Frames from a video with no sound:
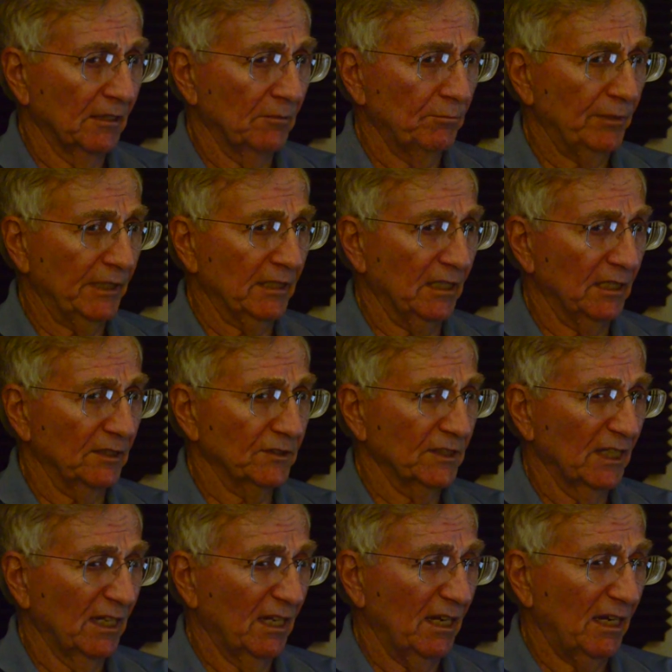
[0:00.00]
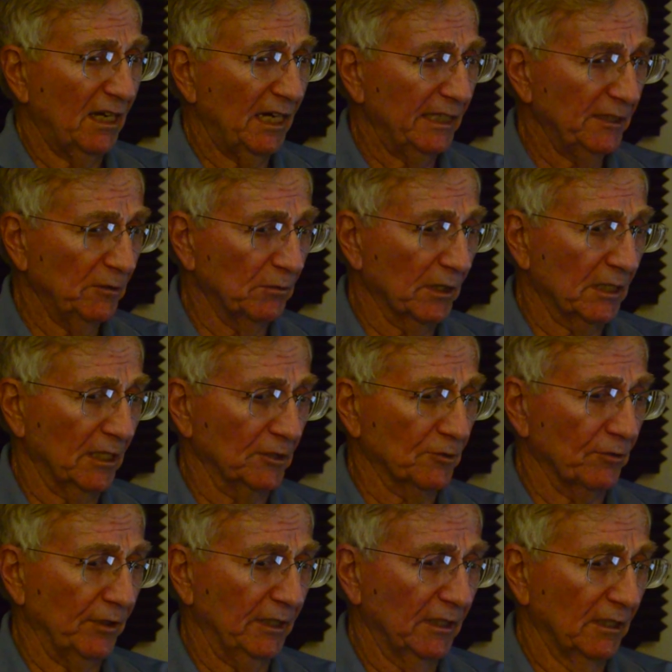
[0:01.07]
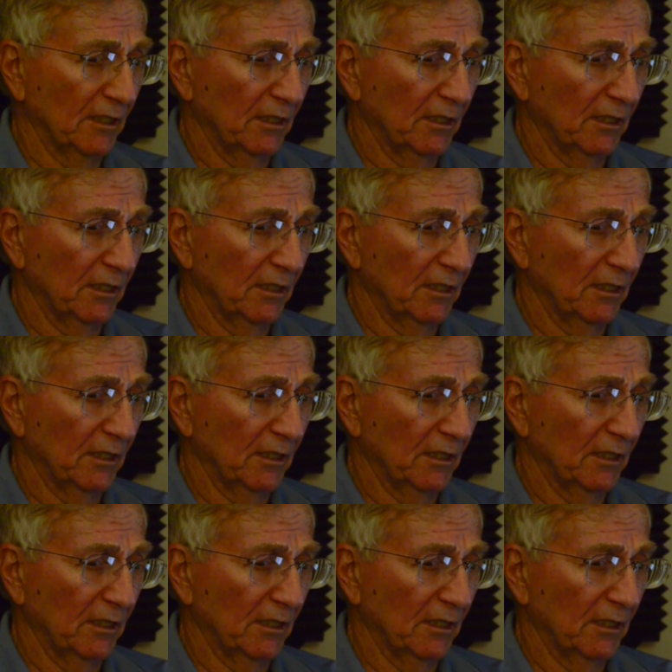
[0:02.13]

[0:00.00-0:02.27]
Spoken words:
because I know a country